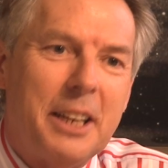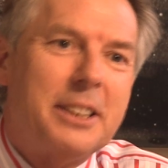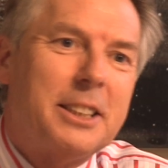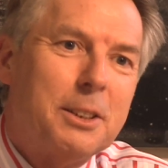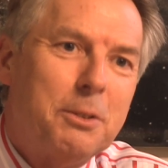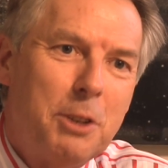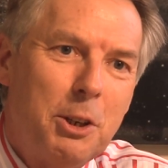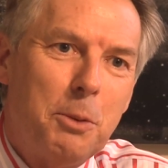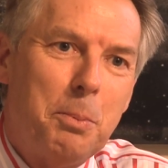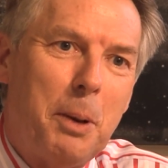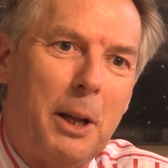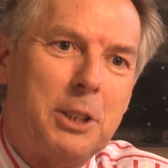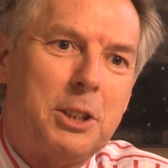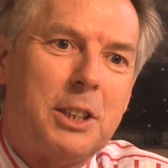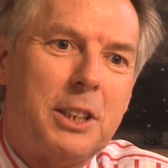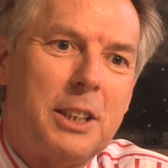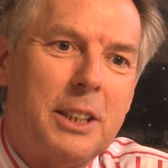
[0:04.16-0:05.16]
It's a real
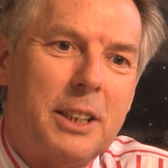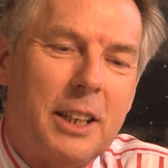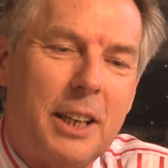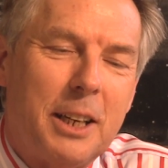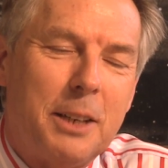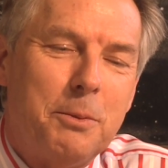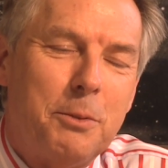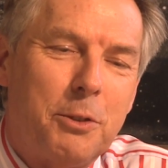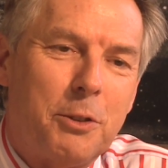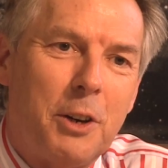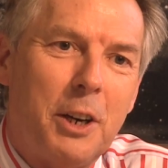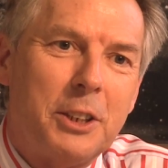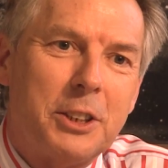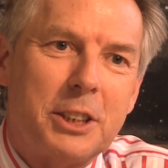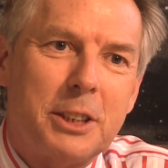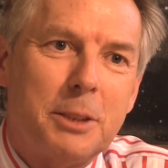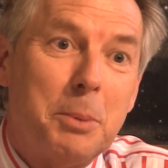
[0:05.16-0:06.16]
pleasure for
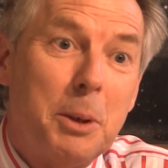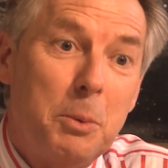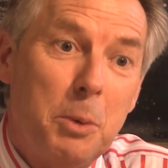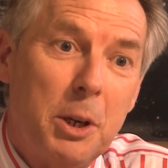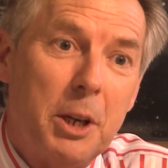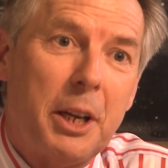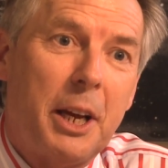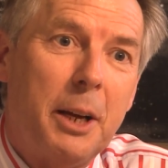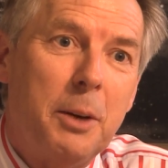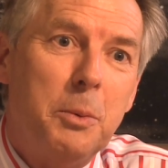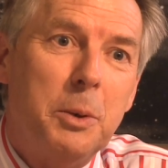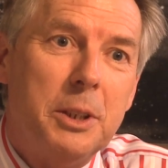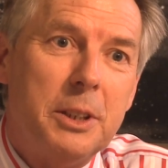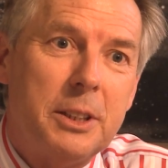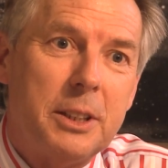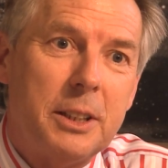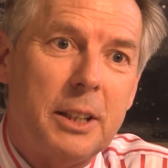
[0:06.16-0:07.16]
us to be working
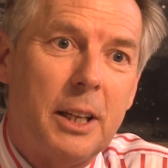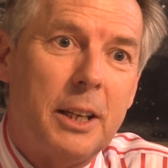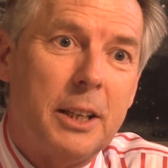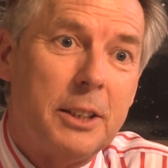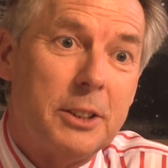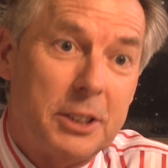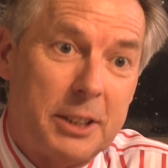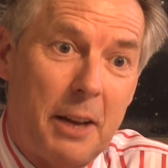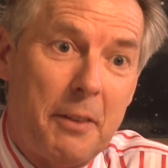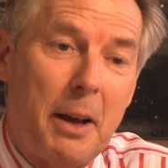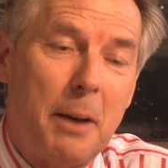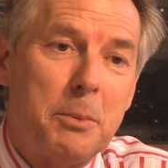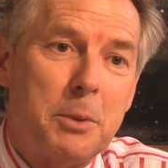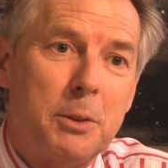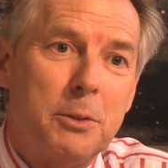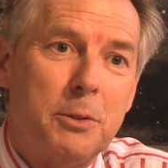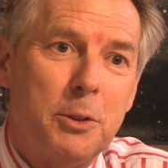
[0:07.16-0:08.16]
with
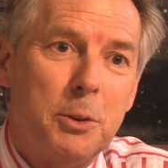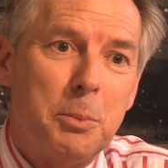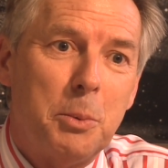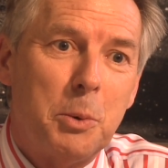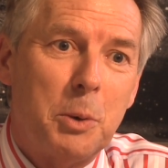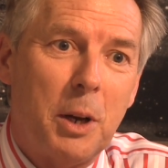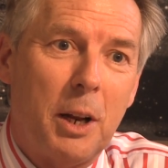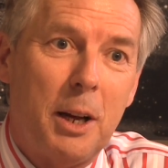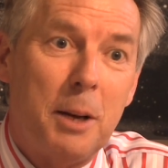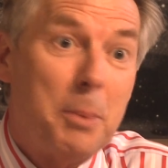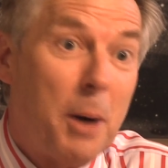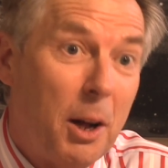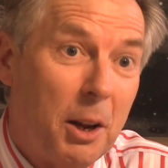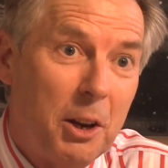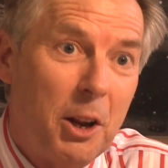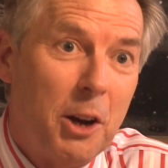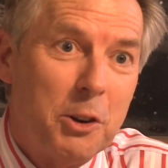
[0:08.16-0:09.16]
Southampton Football
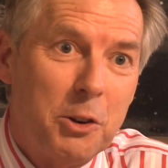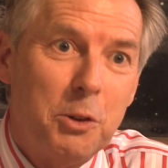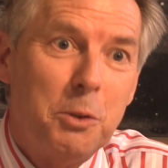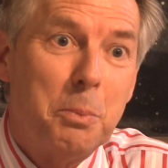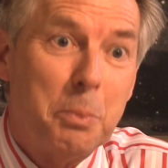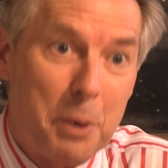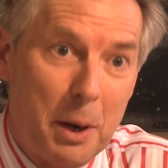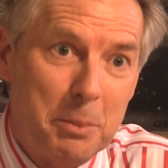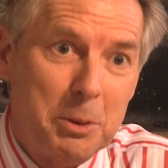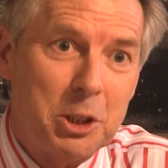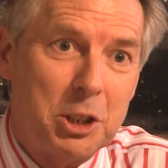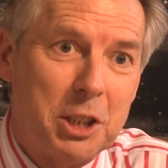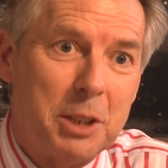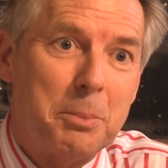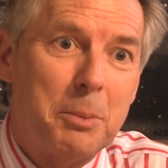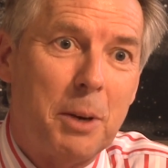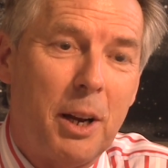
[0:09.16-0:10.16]
Club, our local
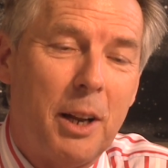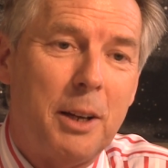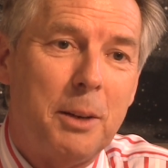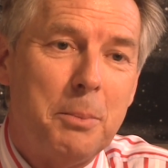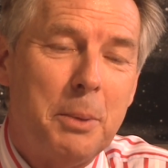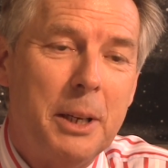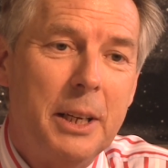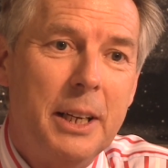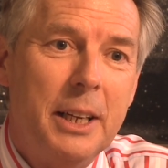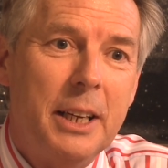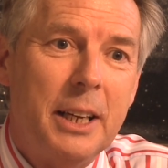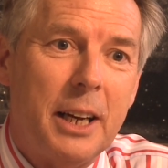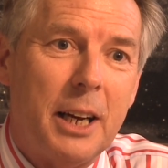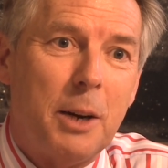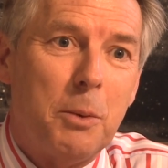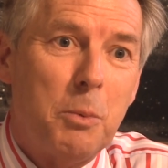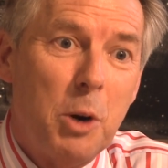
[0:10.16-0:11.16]
Premiership club,
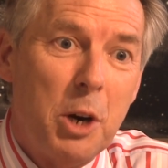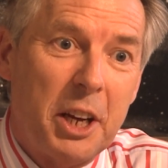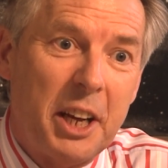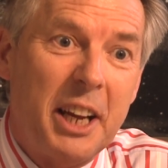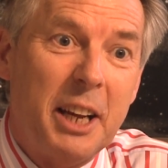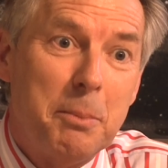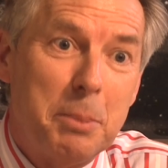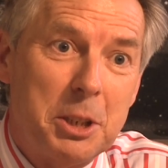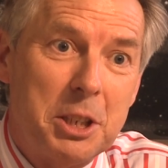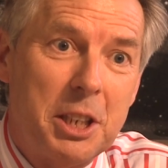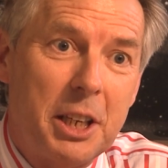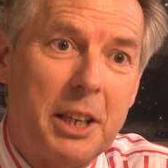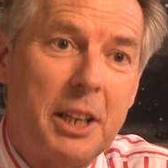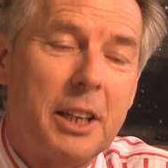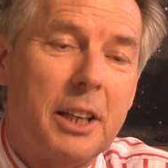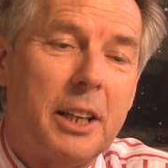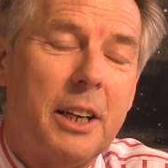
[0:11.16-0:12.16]
working in
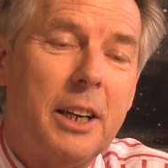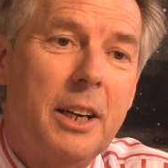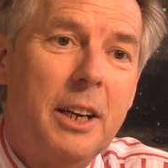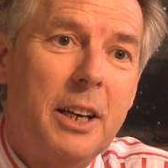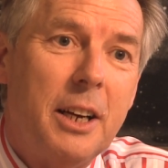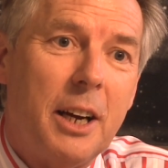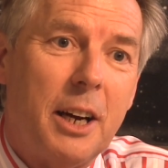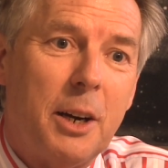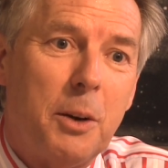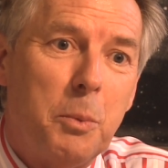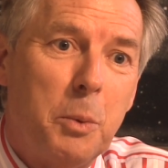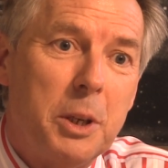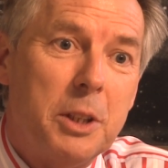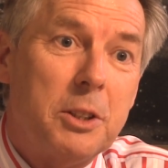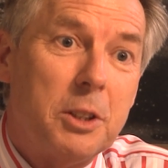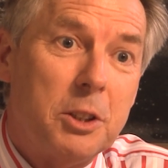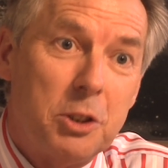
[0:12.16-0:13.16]
particular
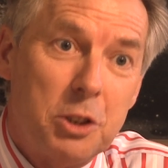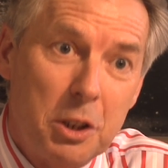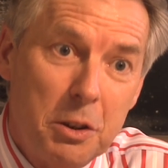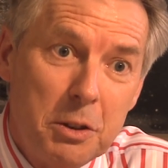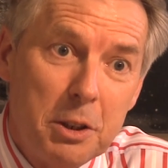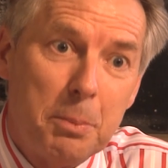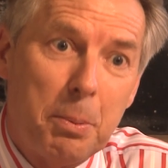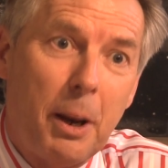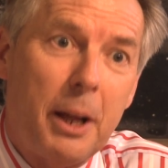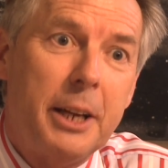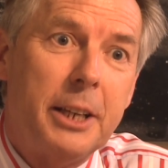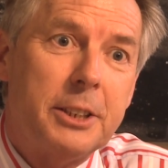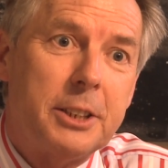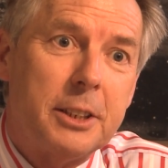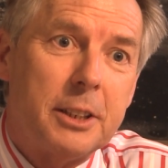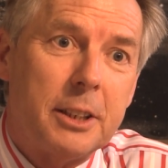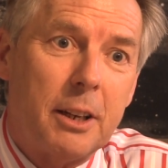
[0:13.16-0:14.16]
with the junior
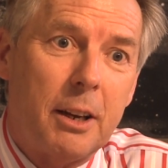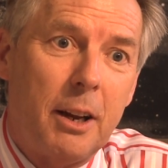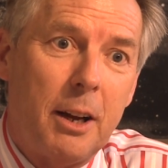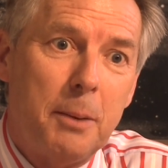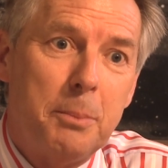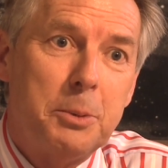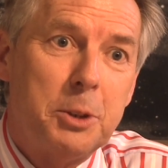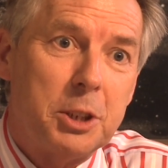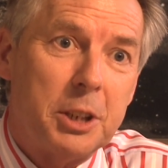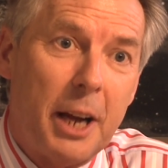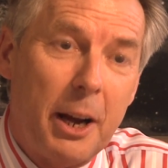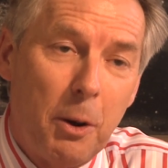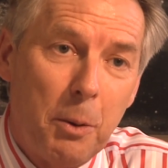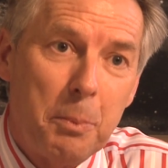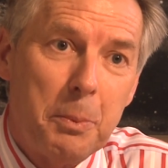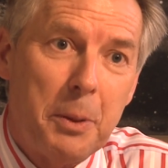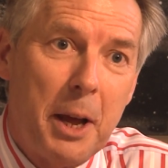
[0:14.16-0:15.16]
players at the club to
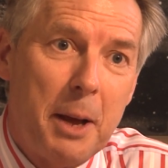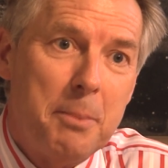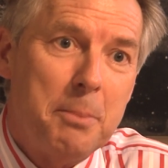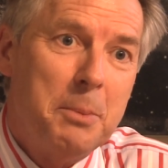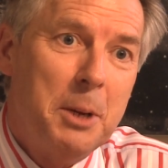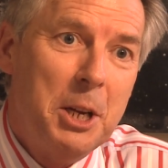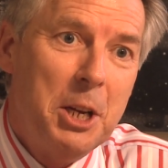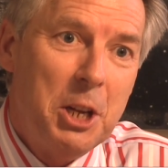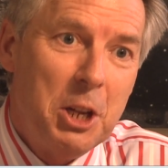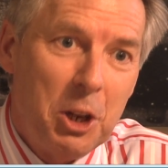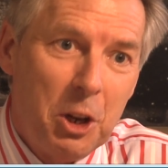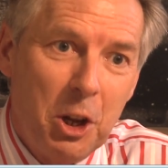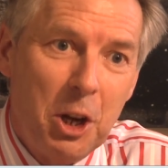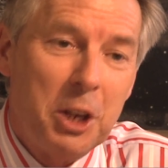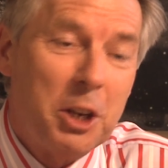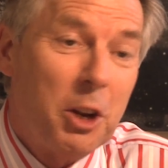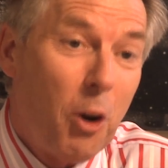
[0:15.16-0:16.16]
help them
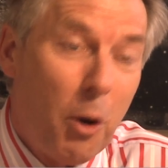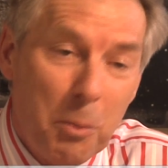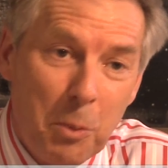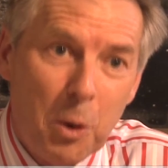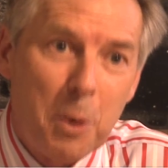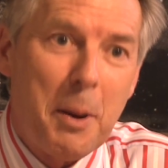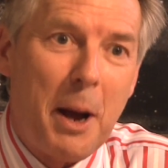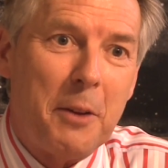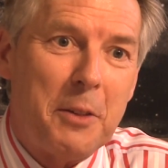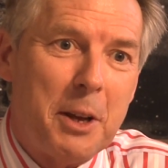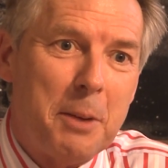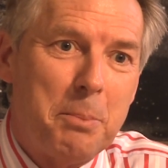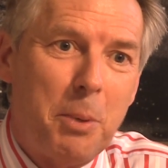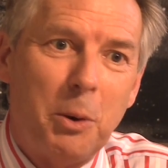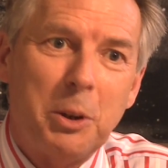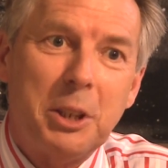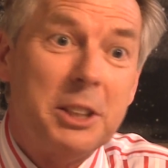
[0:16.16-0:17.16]
learn a lot more about
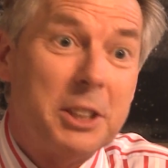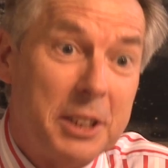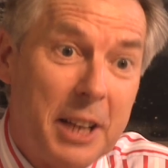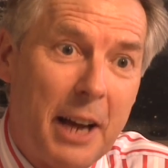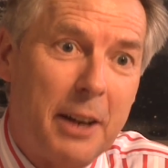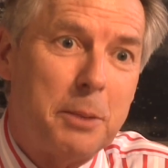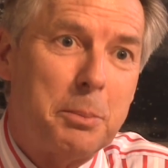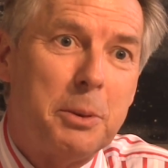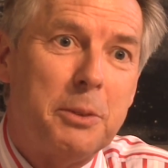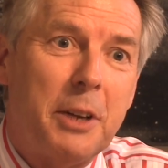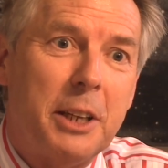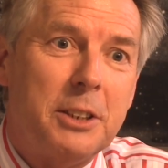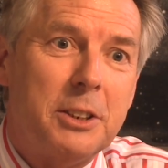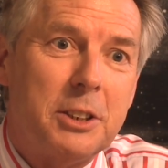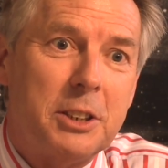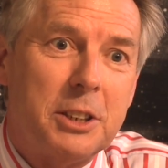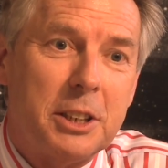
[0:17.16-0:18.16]
their bodies and how to
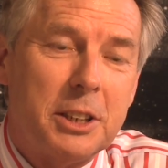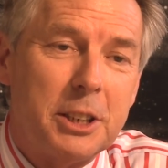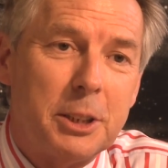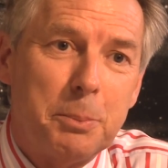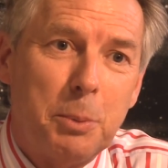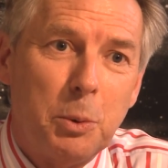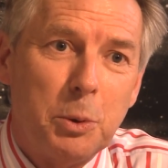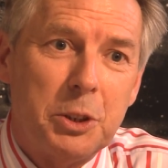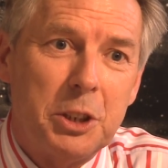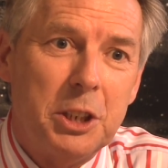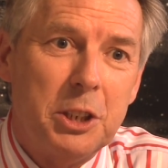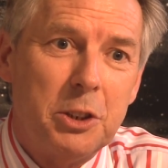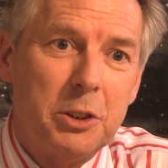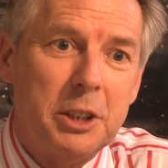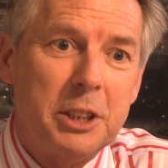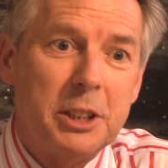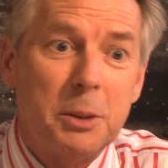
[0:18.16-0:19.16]
prevent sports
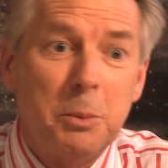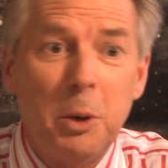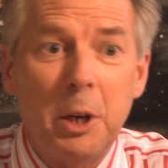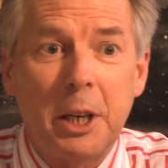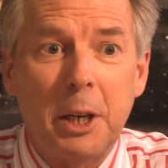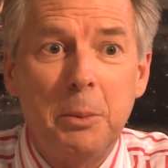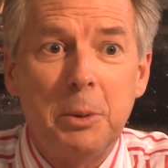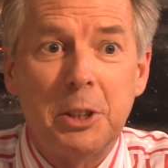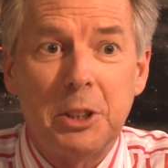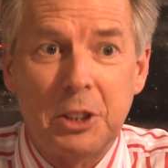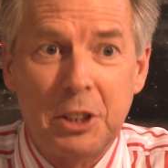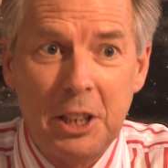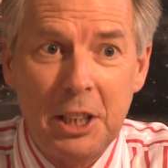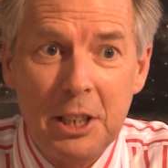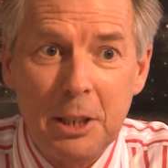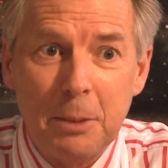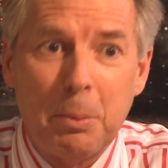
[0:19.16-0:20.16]
injuries, and working with the
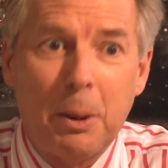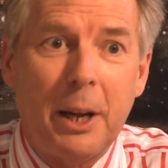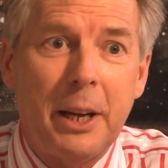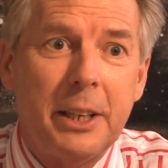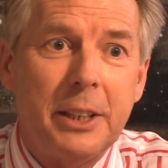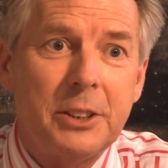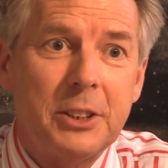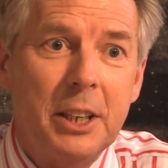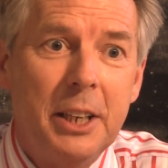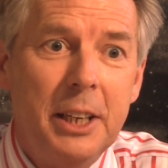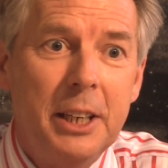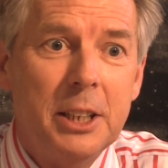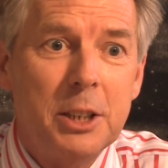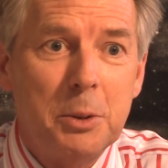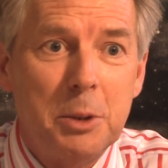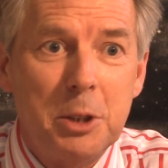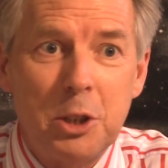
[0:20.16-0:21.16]
senior players
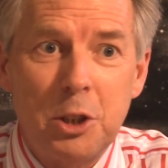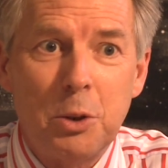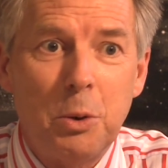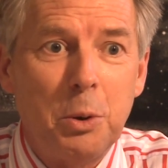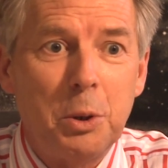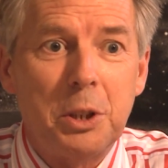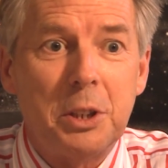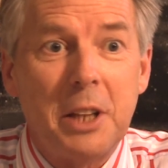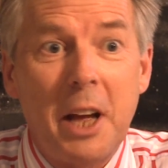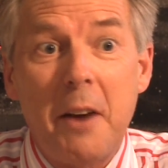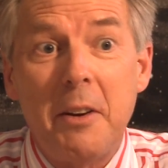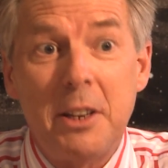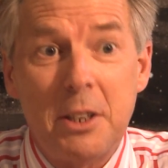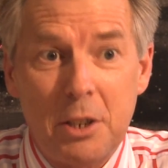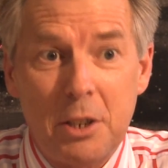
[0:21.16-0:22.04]
to ensure that they're in